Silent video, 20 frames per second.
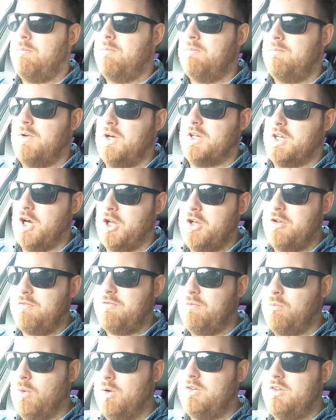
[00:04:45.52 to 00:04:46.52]
I kind of
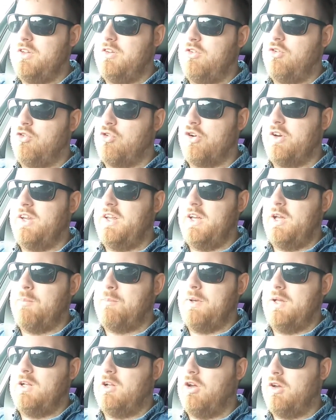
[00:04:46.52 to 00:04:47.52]
wanted to treat it a
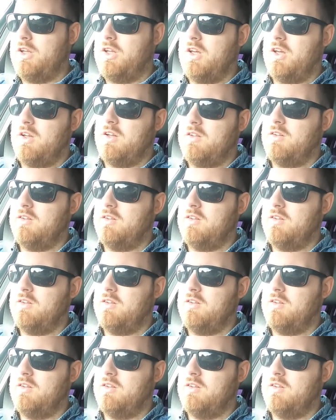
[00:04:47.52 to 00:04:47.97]
bit like a